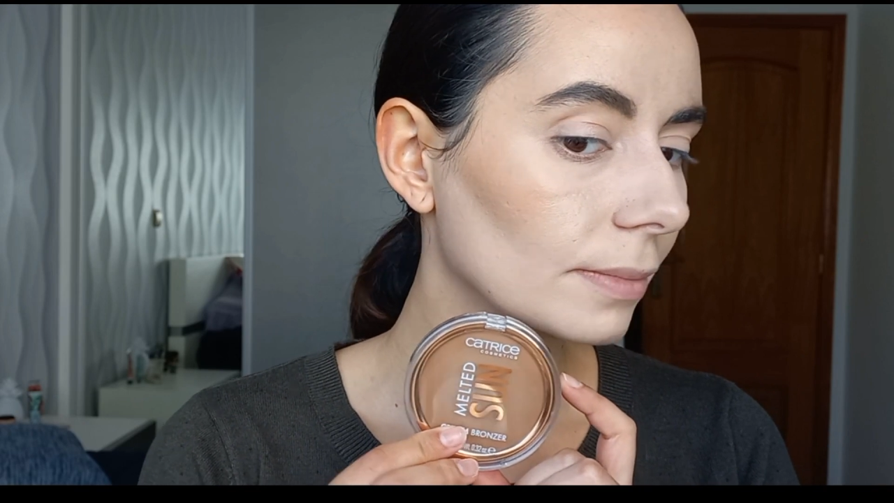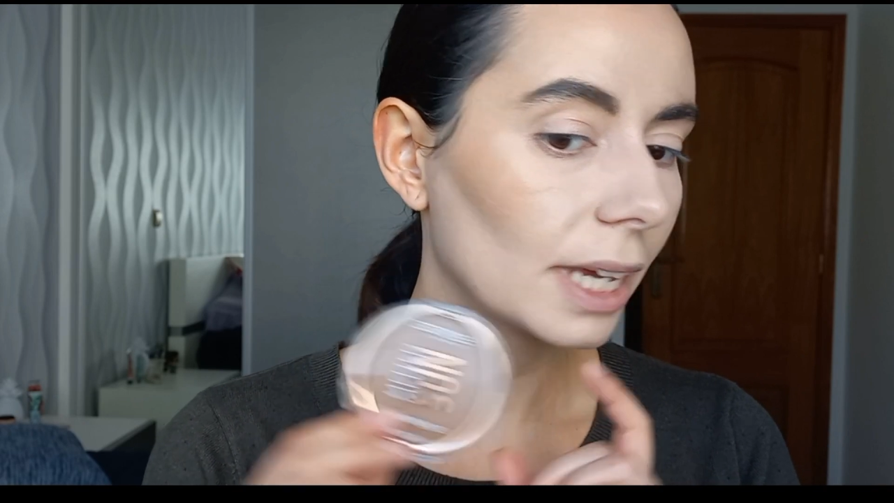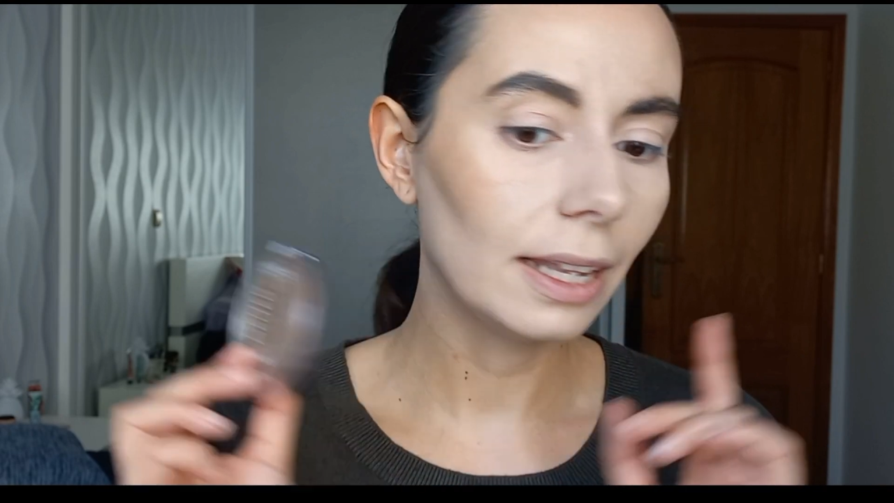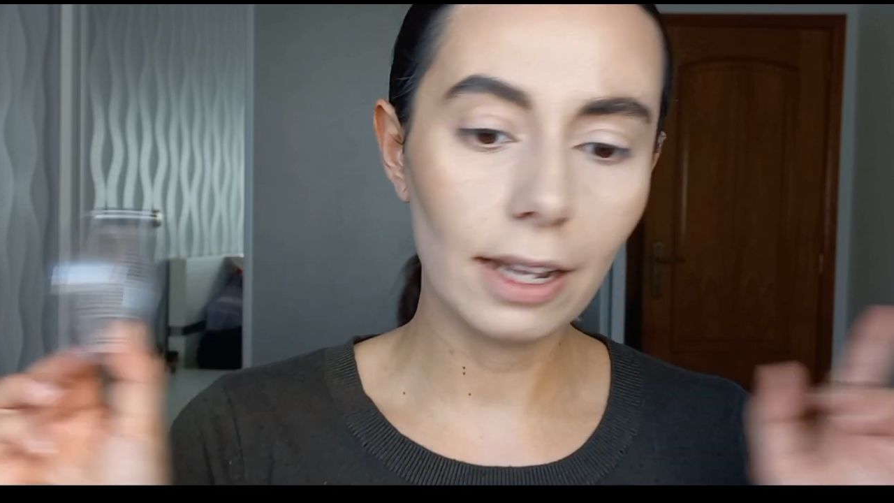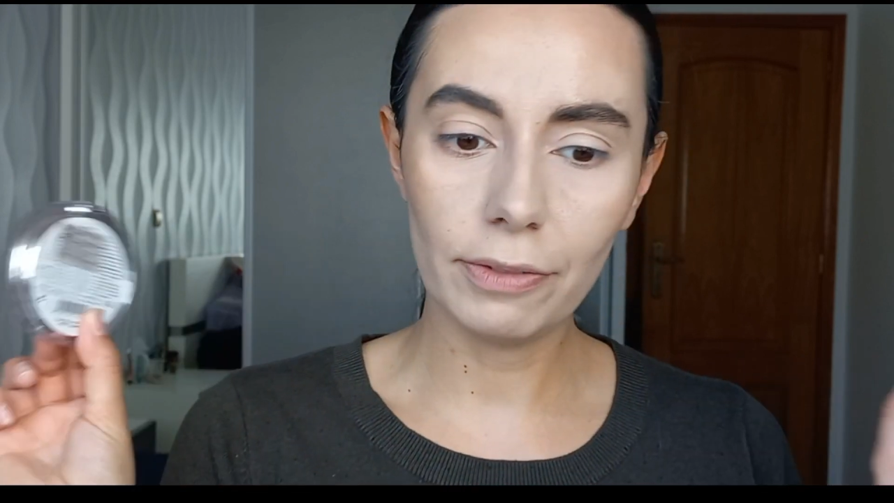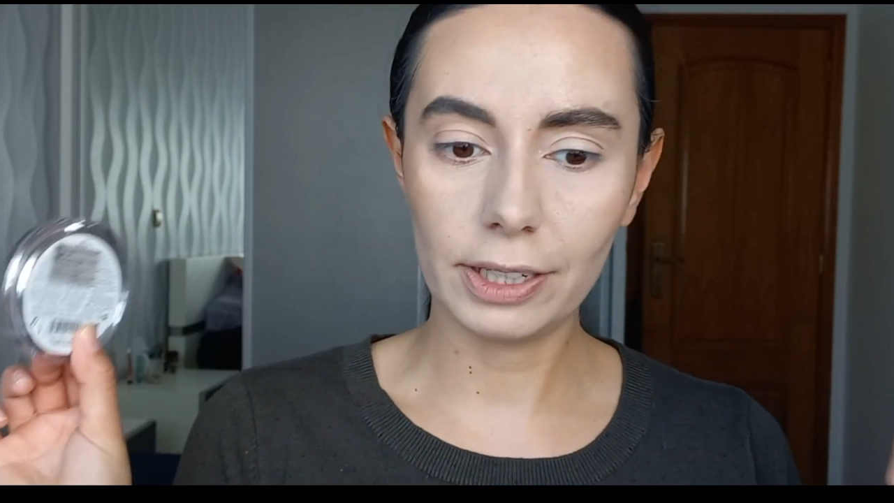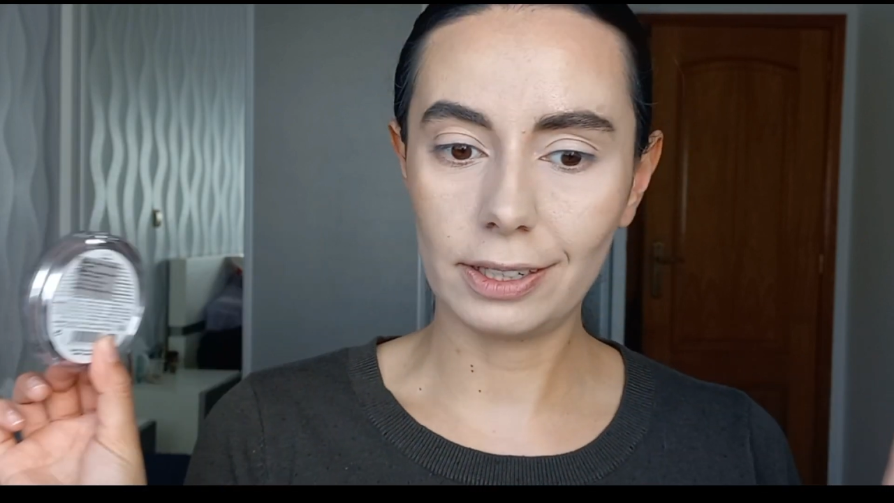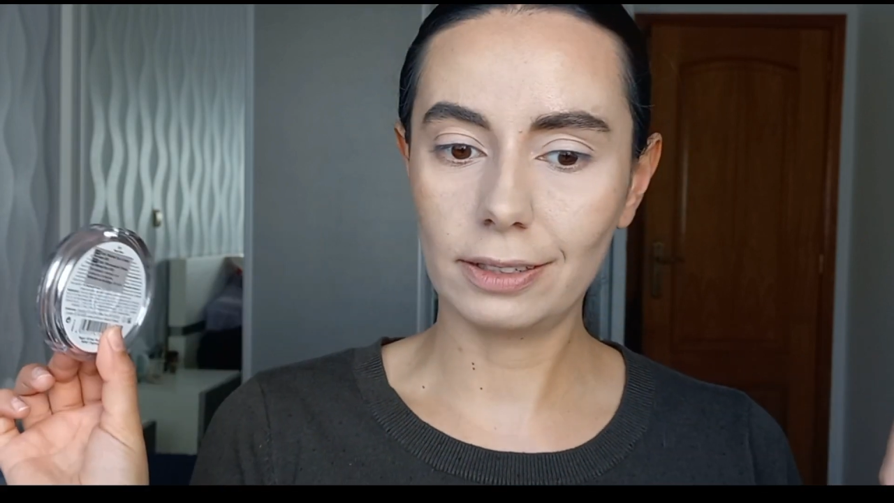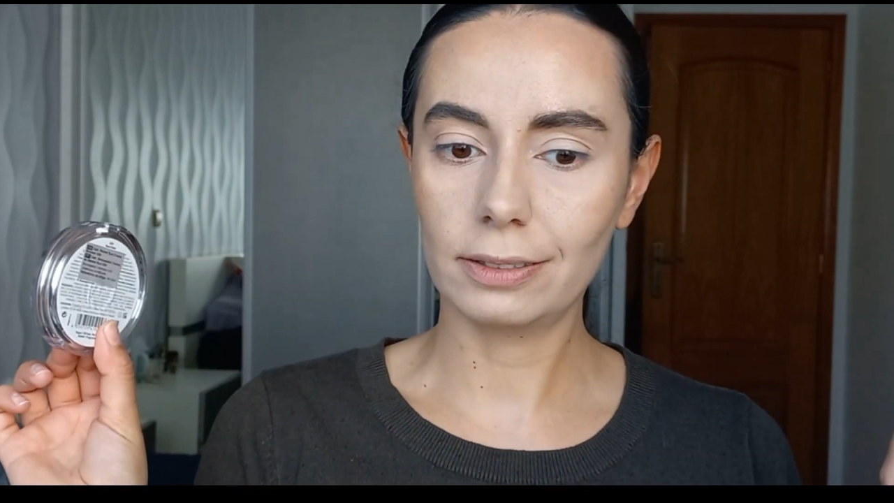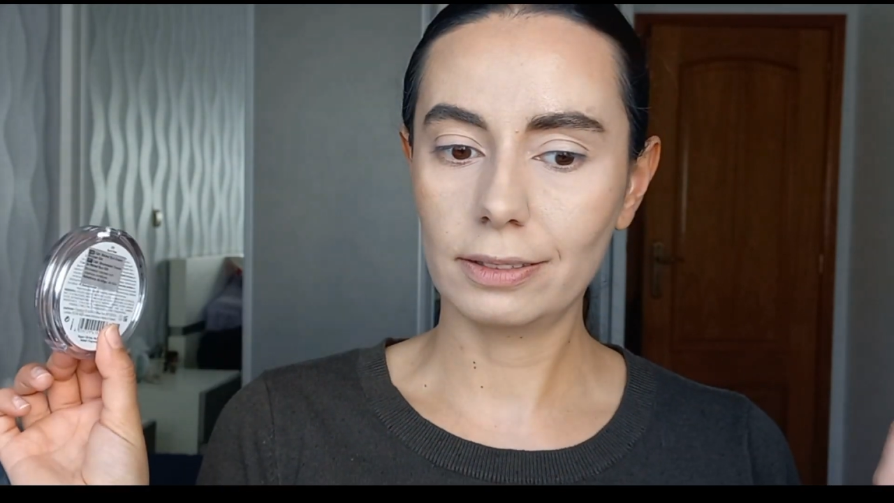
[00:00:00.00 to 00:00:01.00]
Love it.
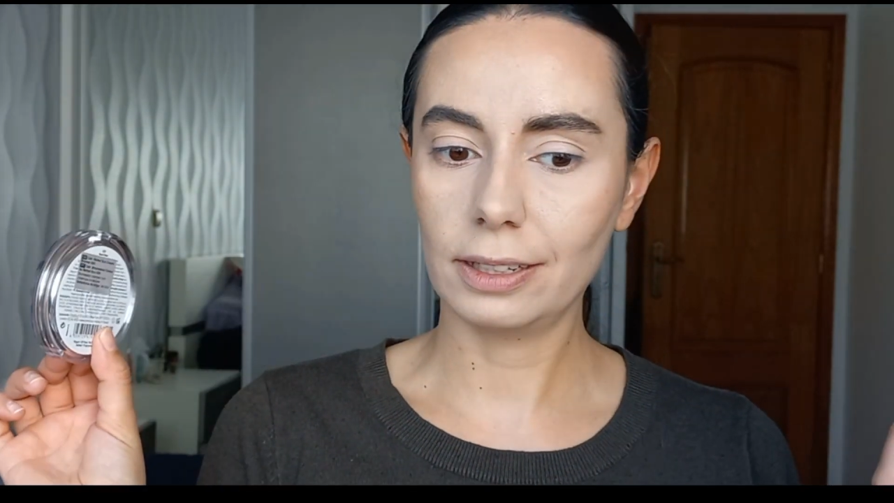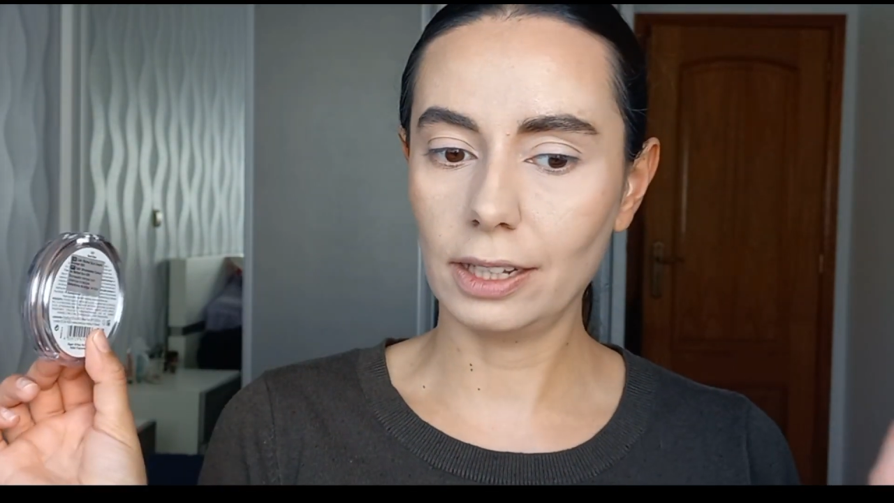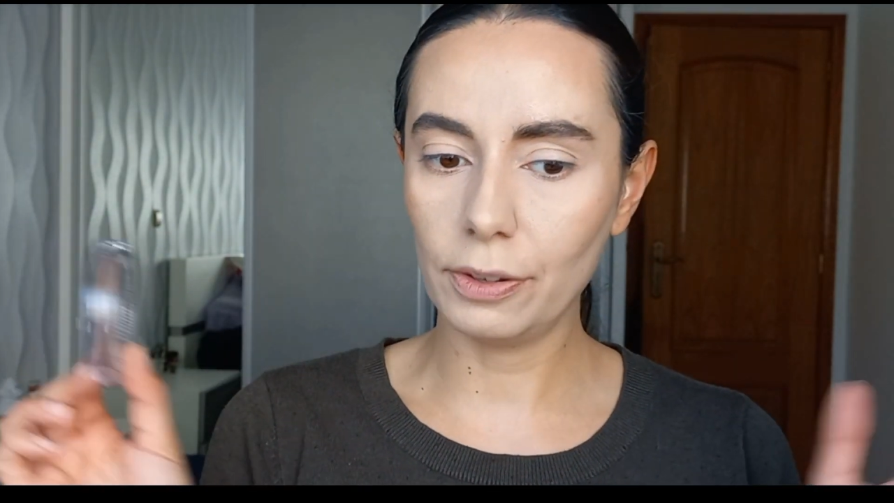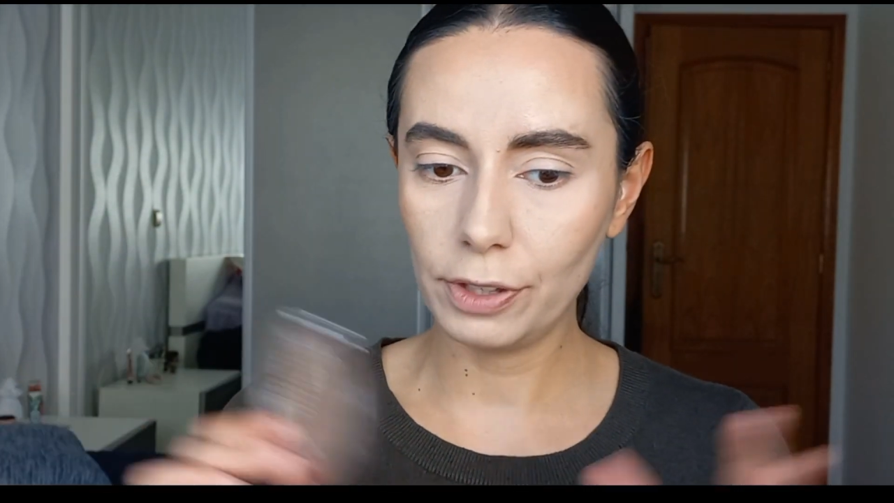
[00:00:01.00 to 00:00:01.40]
Love the